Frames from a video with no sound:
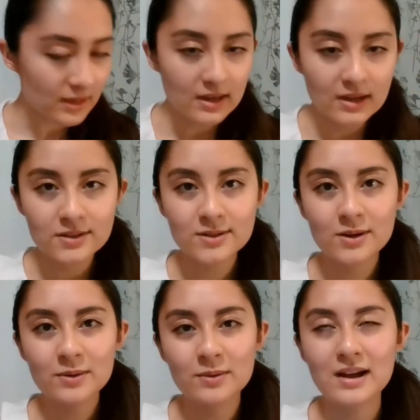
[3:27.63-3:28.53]

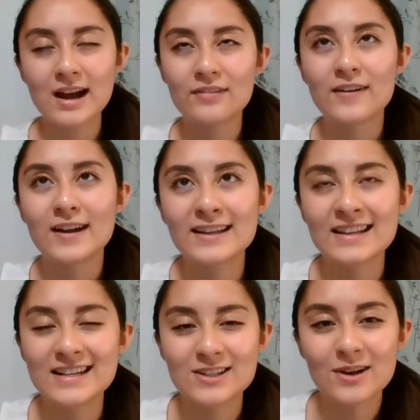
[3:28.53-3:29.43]
So I find
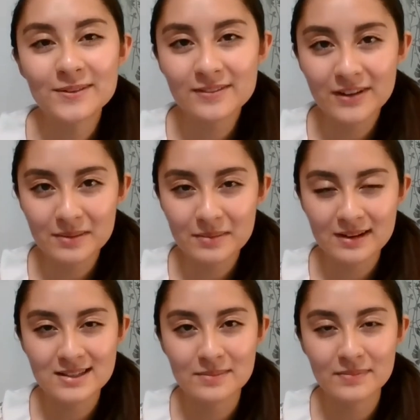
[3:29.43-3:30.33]
that tone development is
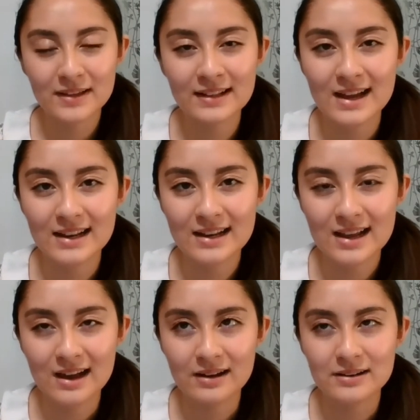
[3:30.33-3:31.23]
something that
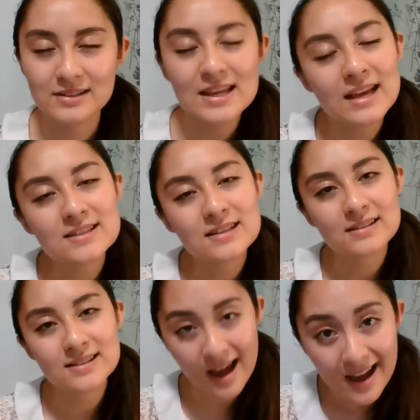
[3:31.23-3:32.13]
uh, takes
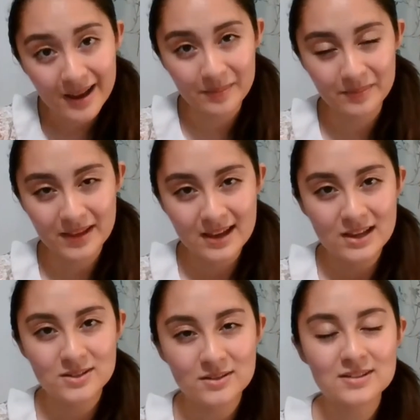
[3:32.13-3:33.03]
time.
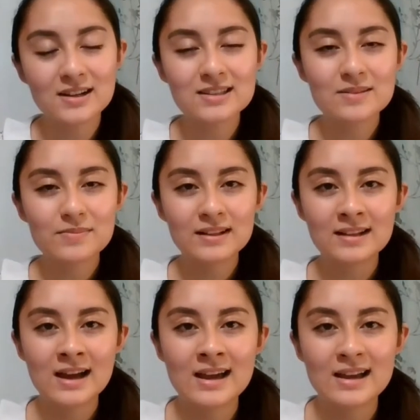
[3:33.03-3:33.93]
So it's not something
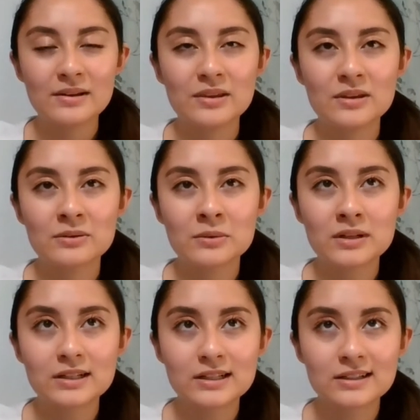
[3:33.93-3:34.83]
that
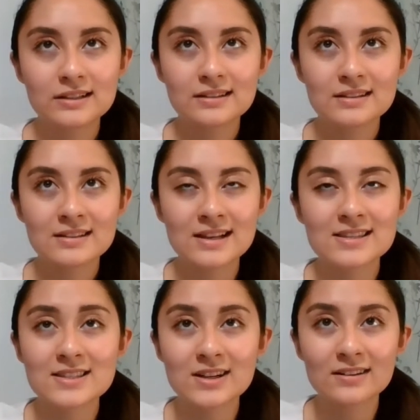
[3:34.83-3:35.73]
you'll
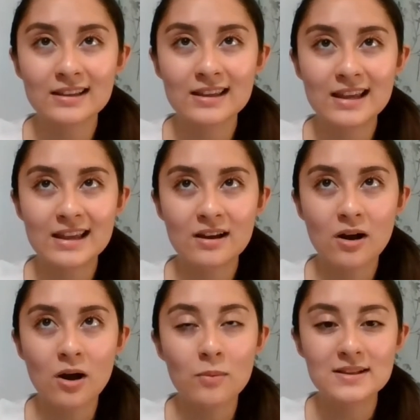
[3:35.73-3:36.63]
necessarily
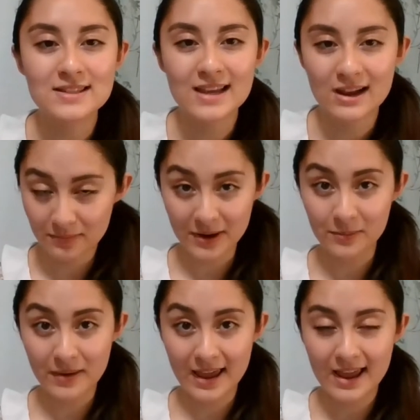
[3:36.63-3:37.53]
always get right
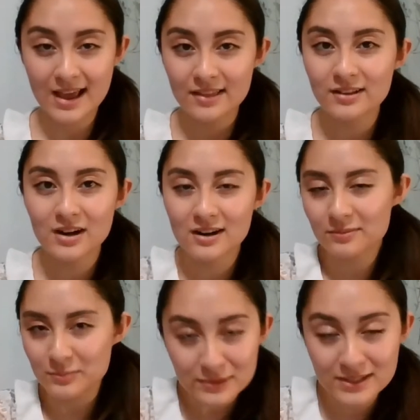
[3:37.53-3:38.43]
away. There
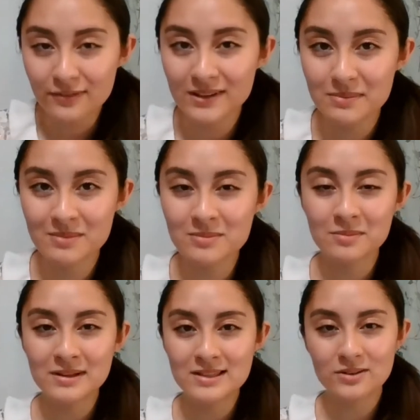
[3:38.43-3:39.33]
will definitely be
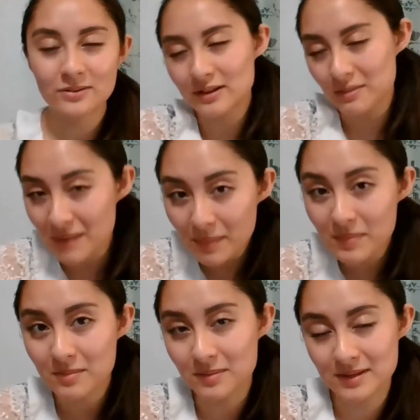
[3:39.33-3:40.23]
moments, or there might be
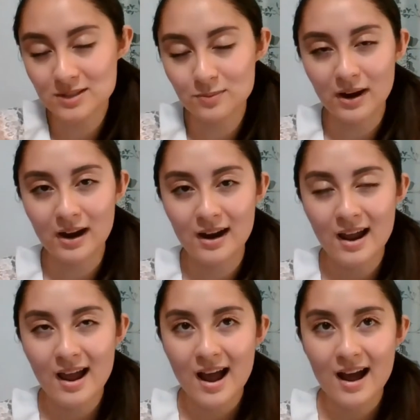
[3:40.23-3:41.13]
moments where
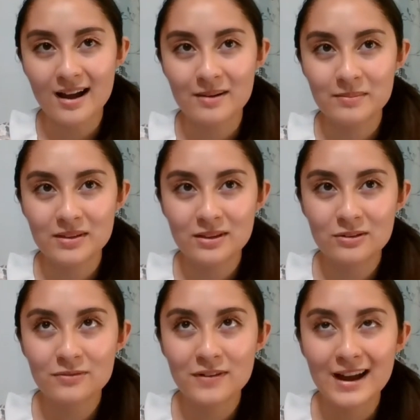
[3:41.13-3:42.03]
um, you
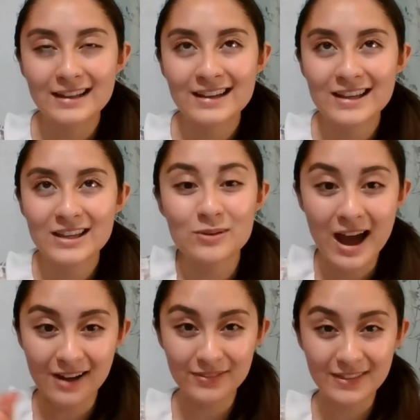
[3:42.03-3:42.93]
find that you
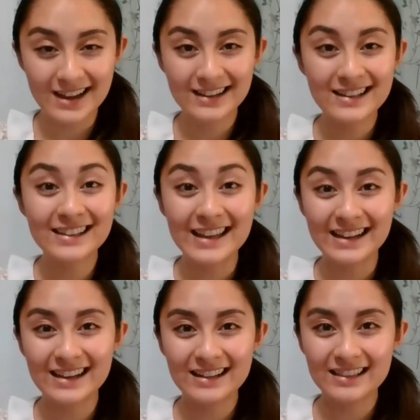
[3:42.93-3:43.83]
have that click,
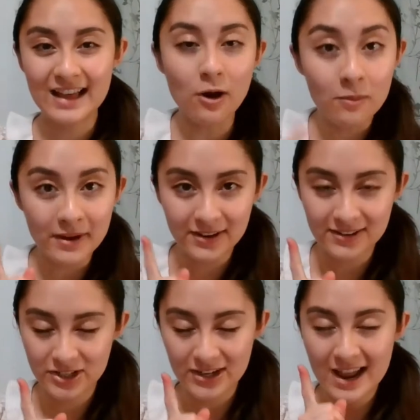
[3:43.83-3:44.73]
that oh my
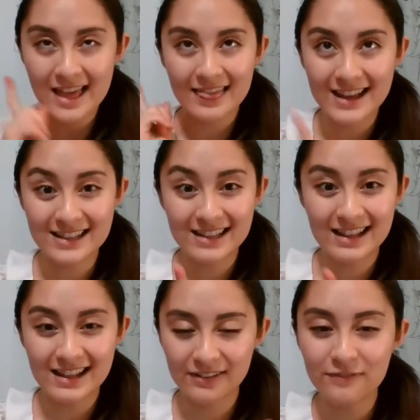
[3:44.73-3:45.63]
gosh, that
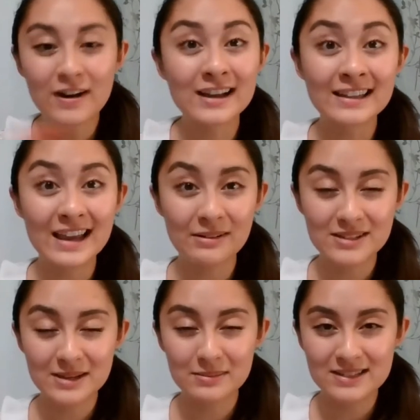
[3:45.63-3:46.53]
like finally I was
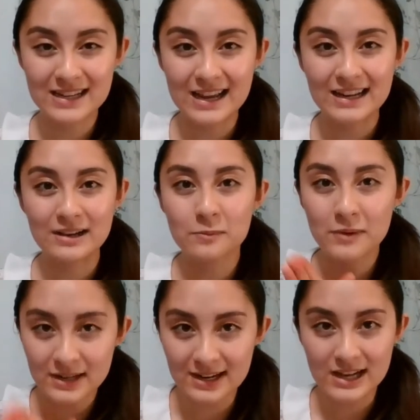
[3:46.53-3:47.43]
able to get it. What
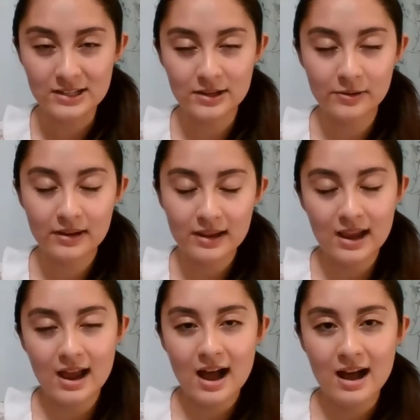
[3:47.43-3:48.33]
did I do?
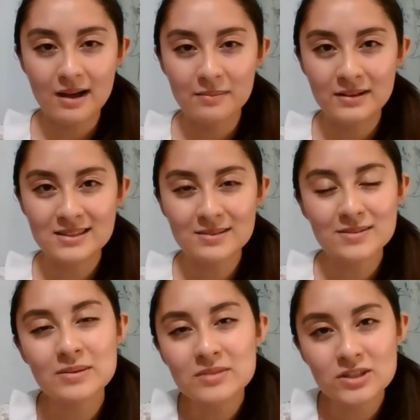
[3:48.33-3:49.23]
Um, and
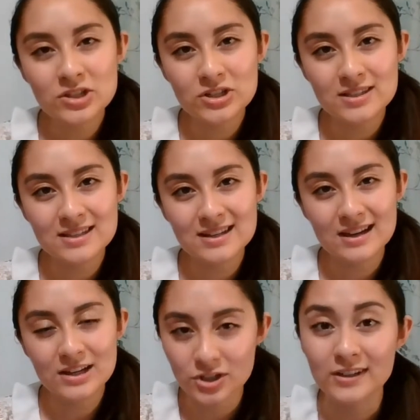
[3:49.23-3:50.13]
sometimes it's just a
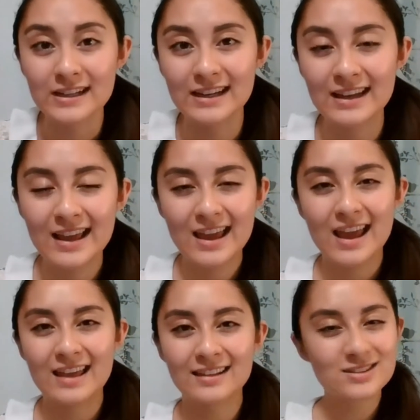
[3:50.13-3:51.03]
journey,
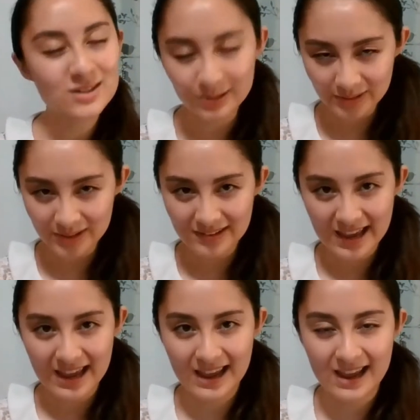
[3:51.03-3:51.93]
and that's totally
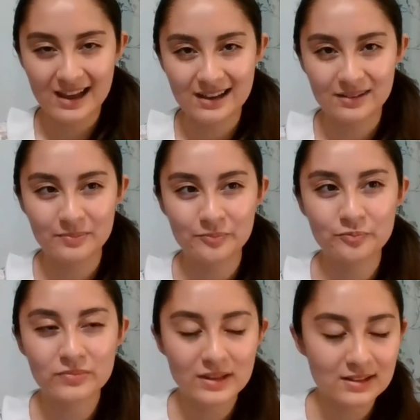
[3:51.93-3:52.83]
okay. Um,
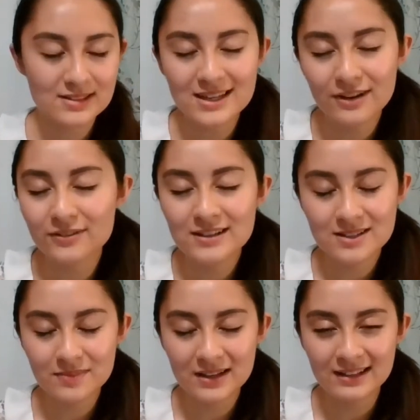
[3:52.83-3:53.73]
it's definitely
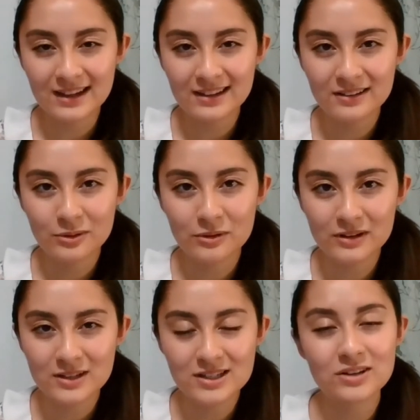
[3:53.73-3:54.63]
something that you'll
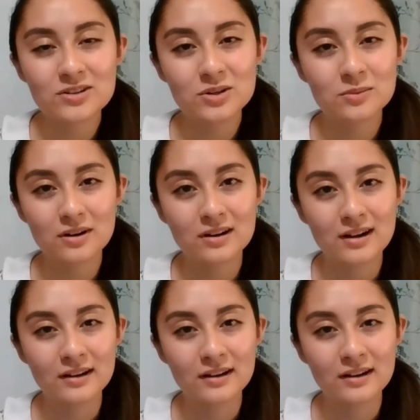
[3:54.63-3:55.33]
continue to work on